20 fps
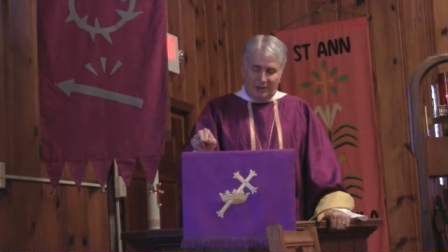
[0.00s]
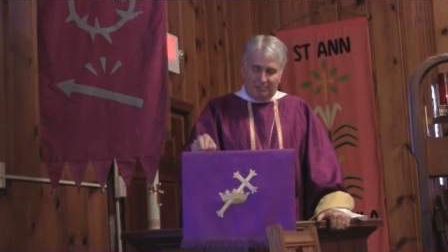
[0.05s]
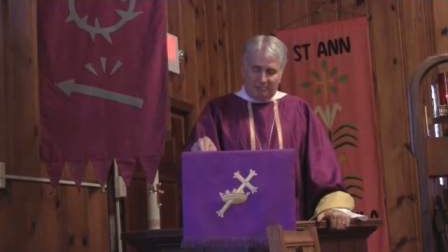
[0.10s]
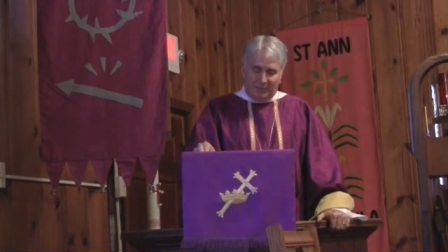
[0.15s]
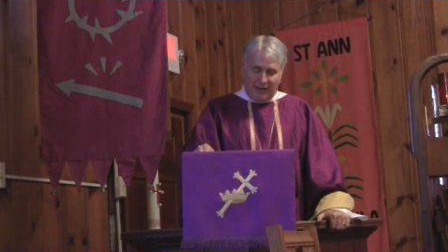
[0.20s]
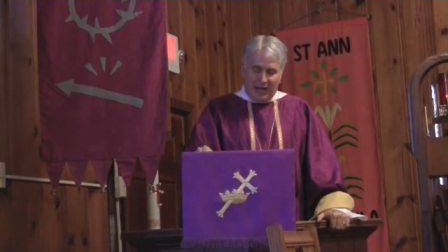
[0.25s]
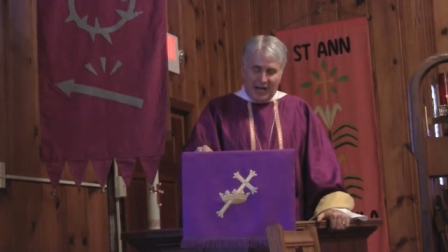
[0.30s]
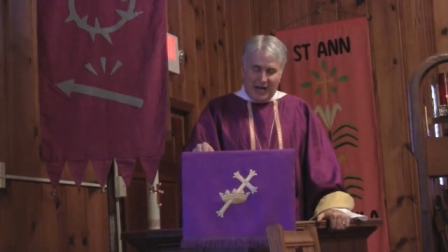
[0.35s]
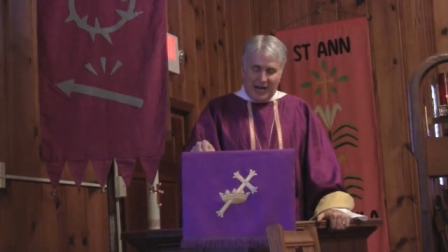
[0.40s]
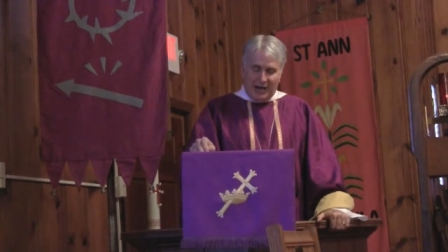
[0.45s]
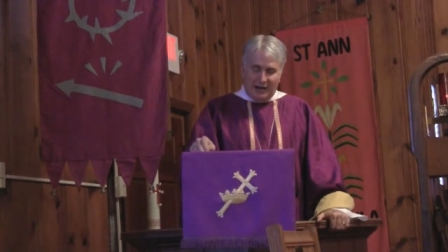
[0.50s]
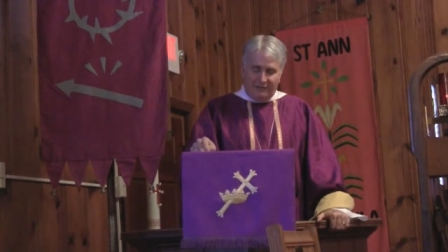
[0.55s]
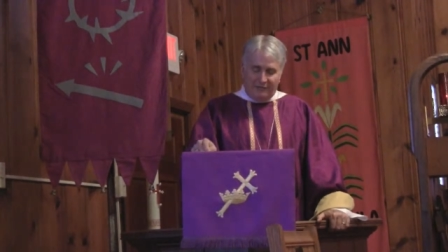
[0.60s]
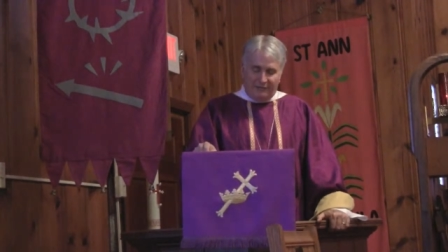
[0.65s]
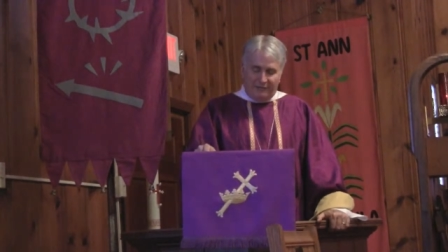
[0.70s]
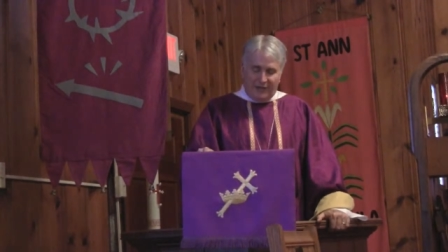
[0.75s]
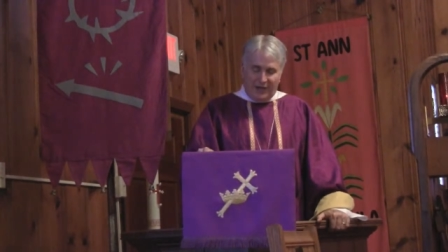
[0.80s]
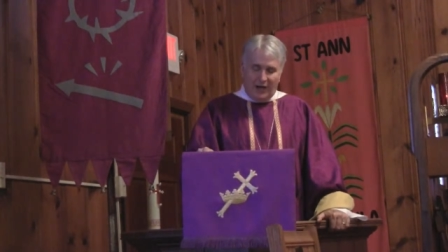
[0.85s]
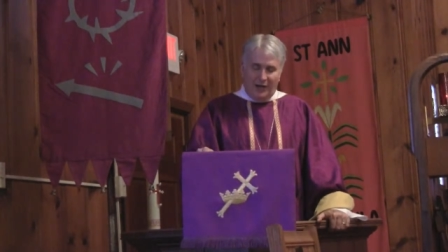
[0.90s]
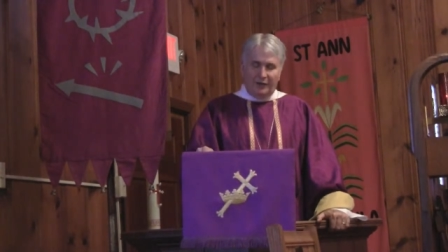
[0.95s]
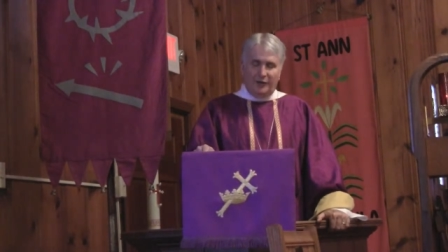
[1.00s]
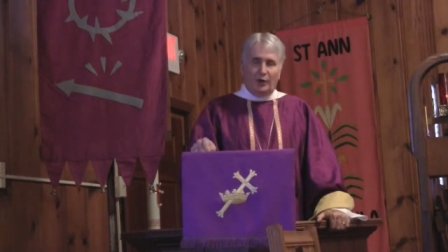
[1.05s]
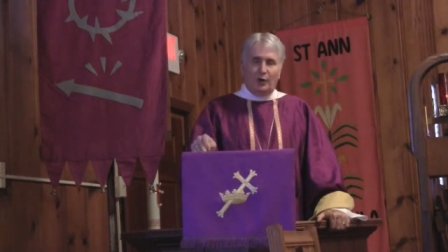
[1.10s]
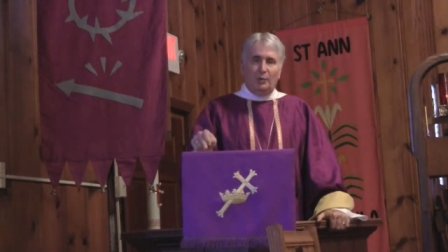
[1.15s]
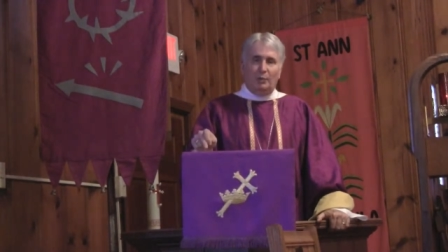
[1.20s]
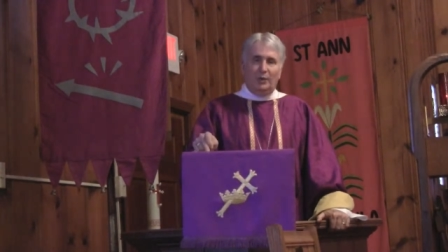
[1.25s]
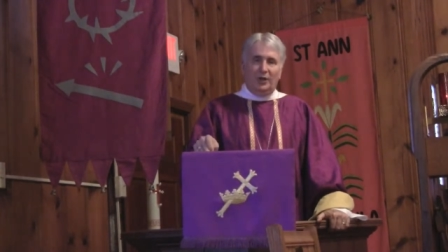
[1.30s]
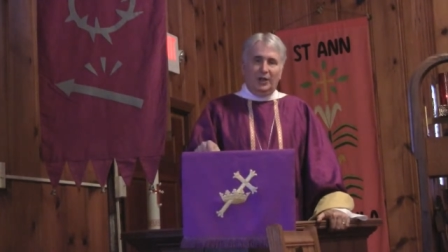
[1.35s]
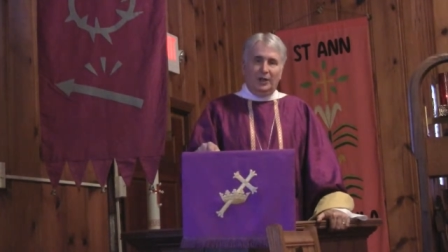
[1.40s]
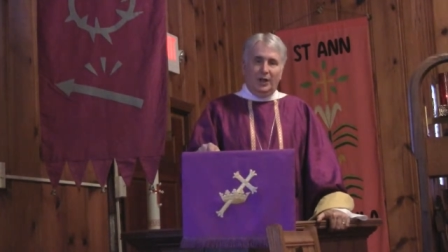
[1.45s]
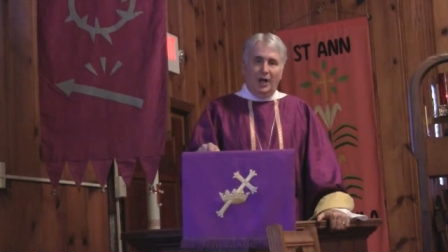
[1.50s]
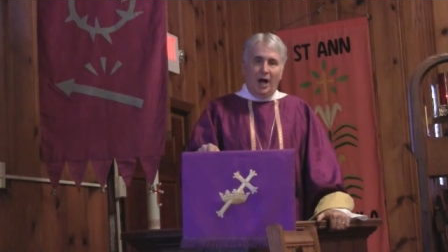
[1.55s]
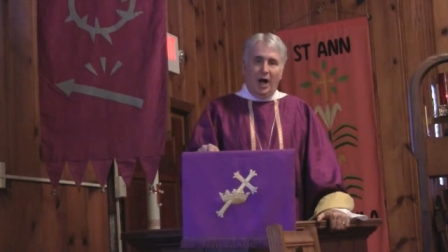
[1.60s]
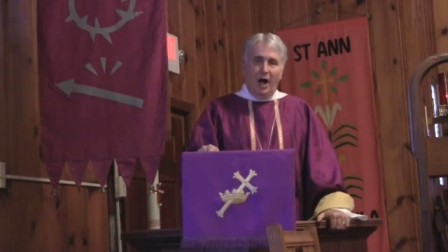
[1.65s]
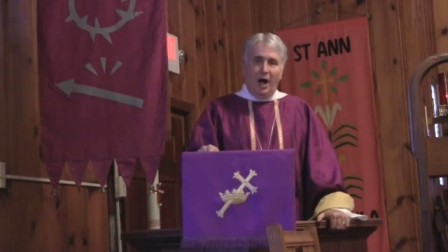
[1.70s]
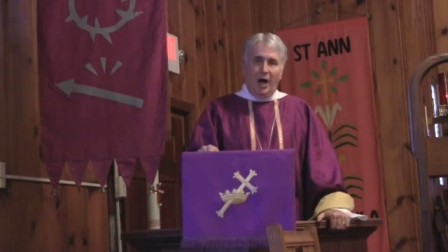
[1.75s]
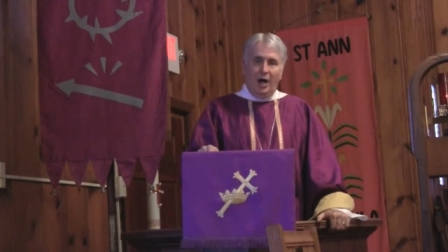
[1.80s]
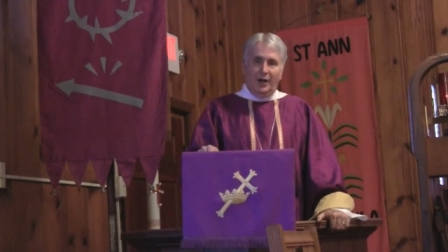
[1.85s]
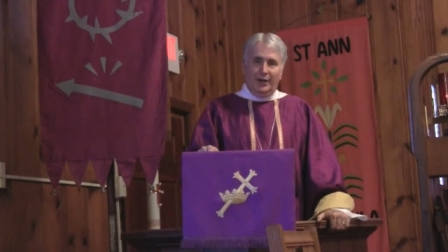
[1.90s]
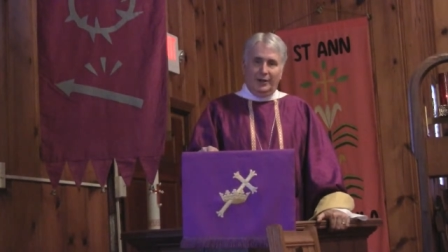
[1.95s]
my Father will
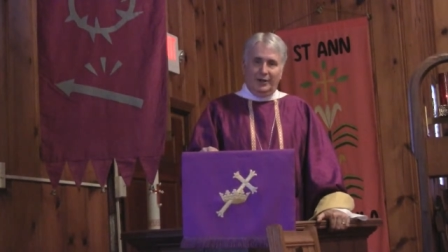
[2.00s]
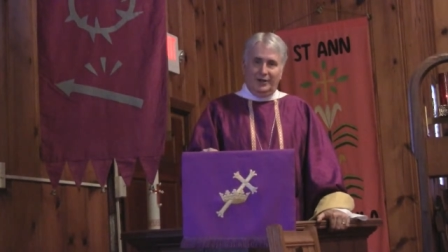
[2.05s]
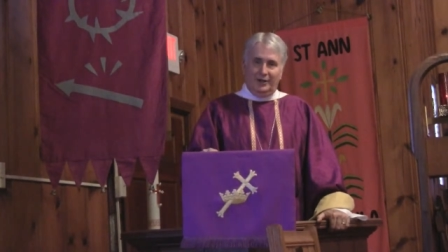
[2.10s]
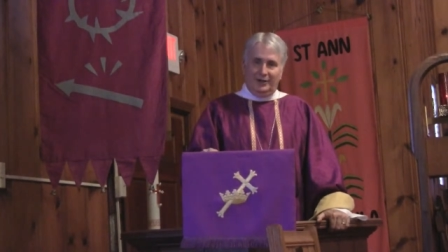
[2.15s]
honor.